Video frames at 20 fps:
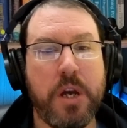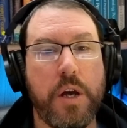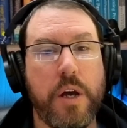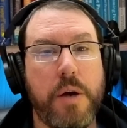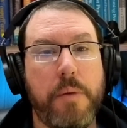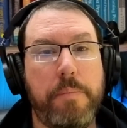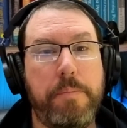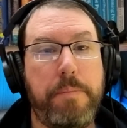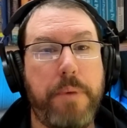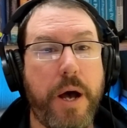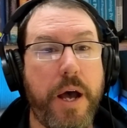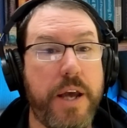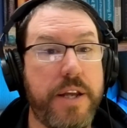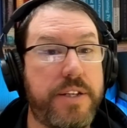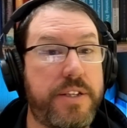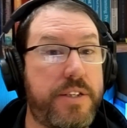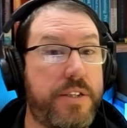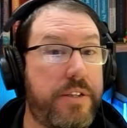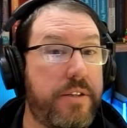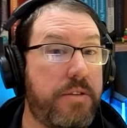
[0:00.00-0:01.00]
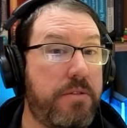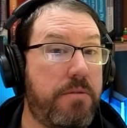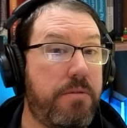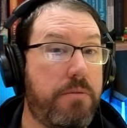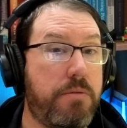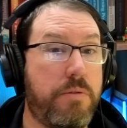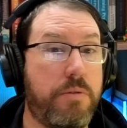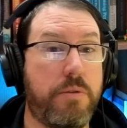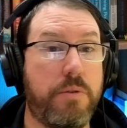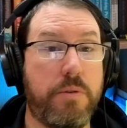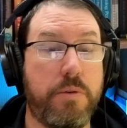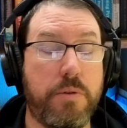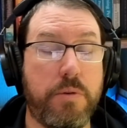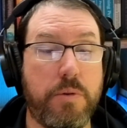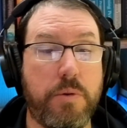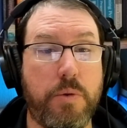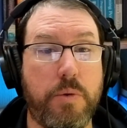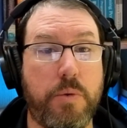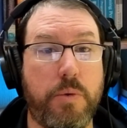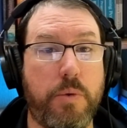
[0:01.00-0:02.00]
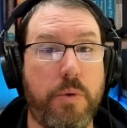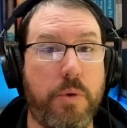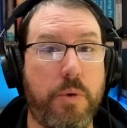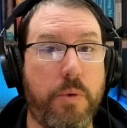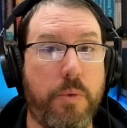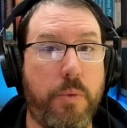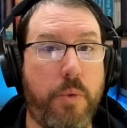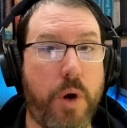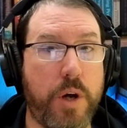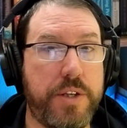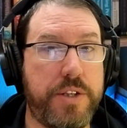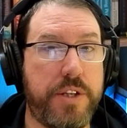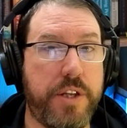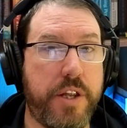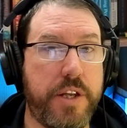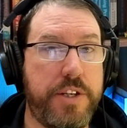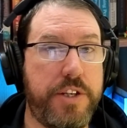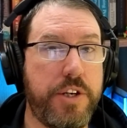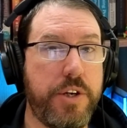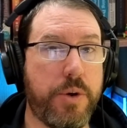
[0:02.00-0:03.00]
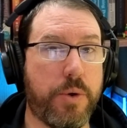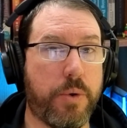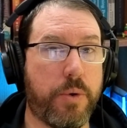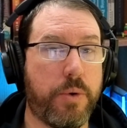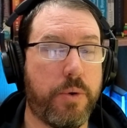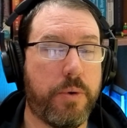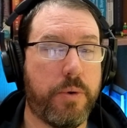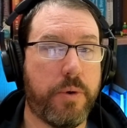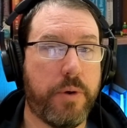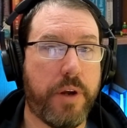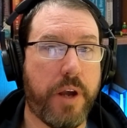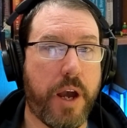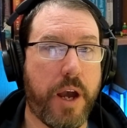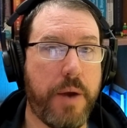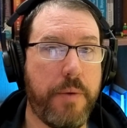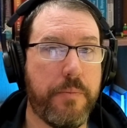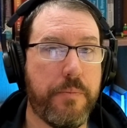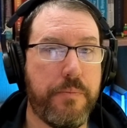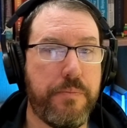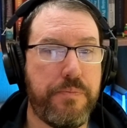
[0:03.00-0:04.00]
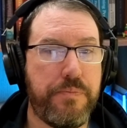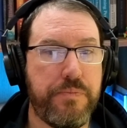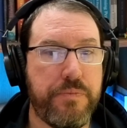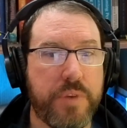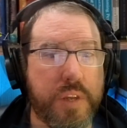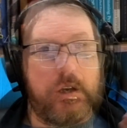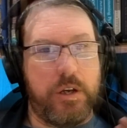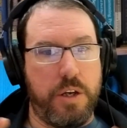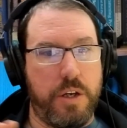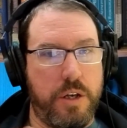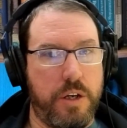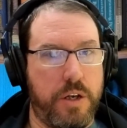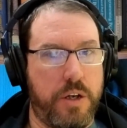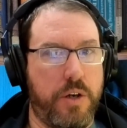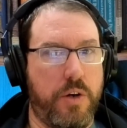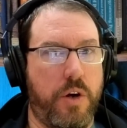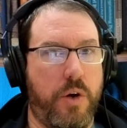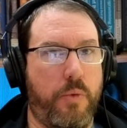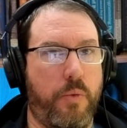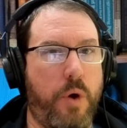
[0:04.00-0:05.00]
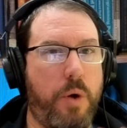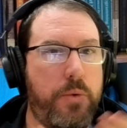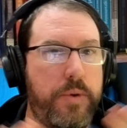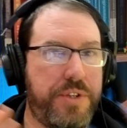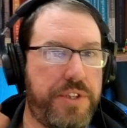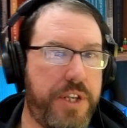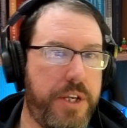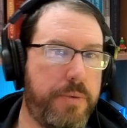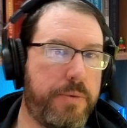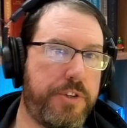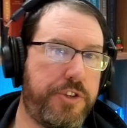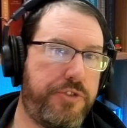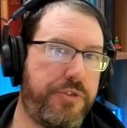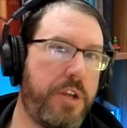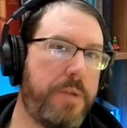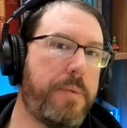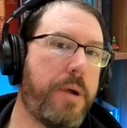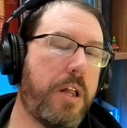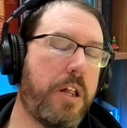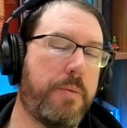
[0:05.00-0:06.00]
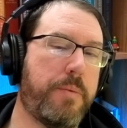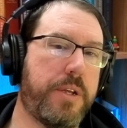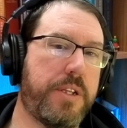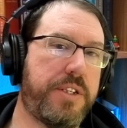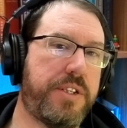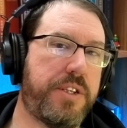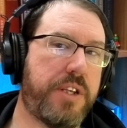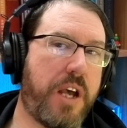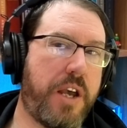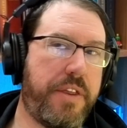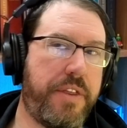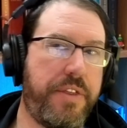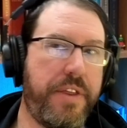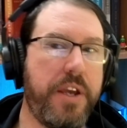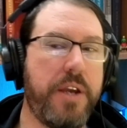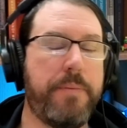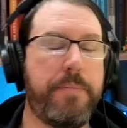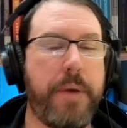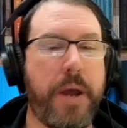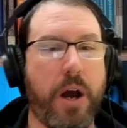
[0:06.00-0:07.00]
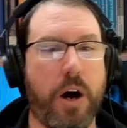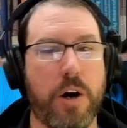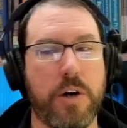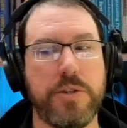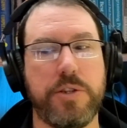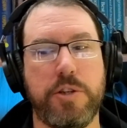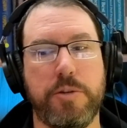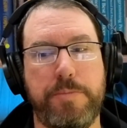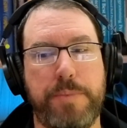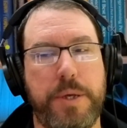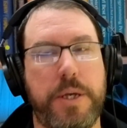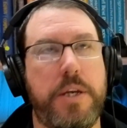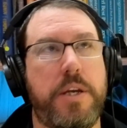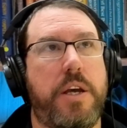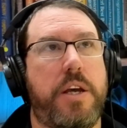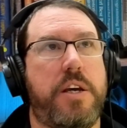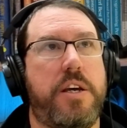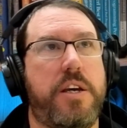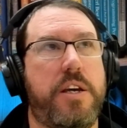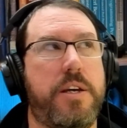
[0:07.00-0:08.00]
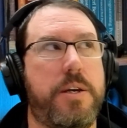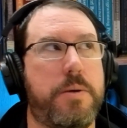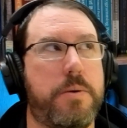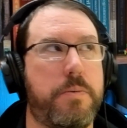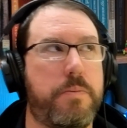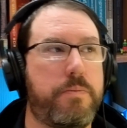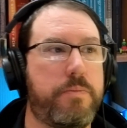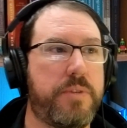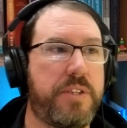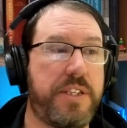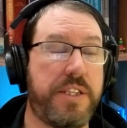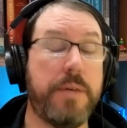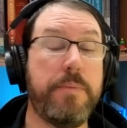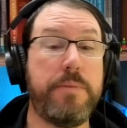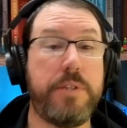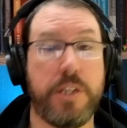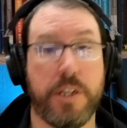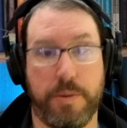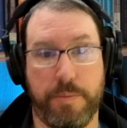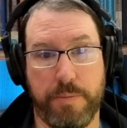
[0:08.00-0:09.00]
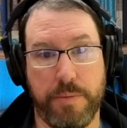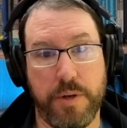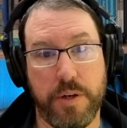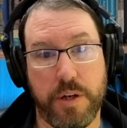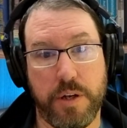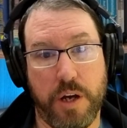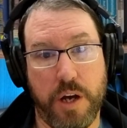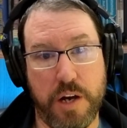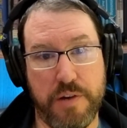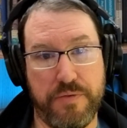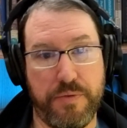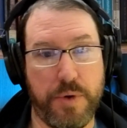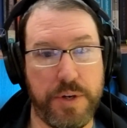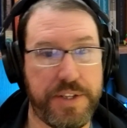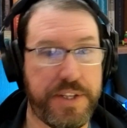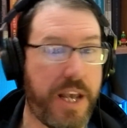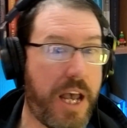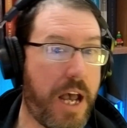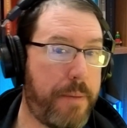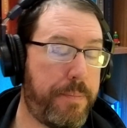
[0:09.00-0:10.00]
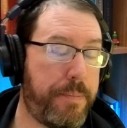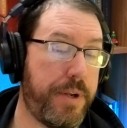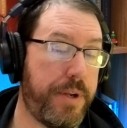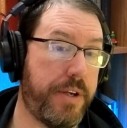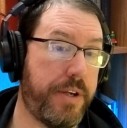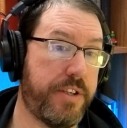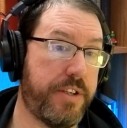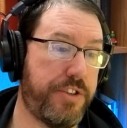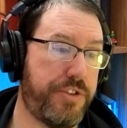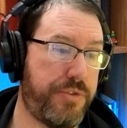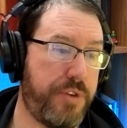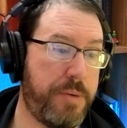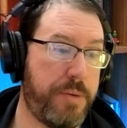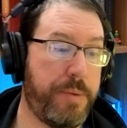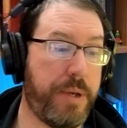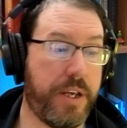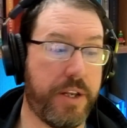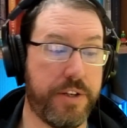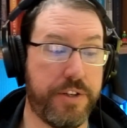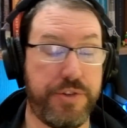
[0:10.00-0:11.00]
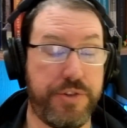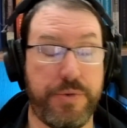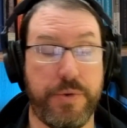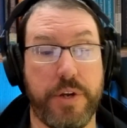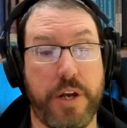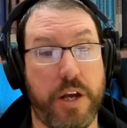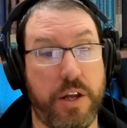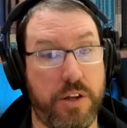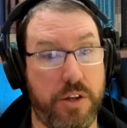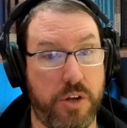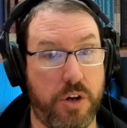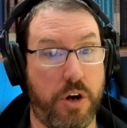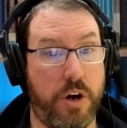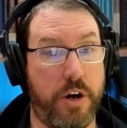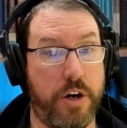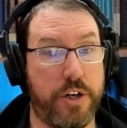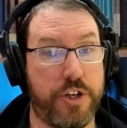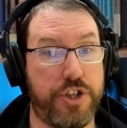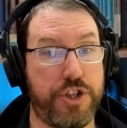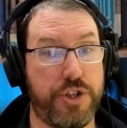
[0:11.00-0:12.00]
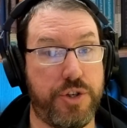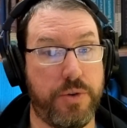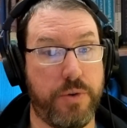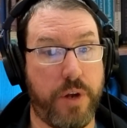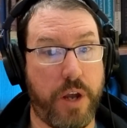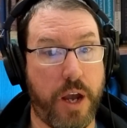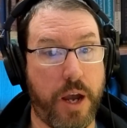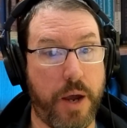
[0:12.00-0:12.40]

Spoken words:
but what do they do? Okay. What we're seeing with StreamElements, I think, may also be a symptom of what's happening in the streaming industry at large. Okay.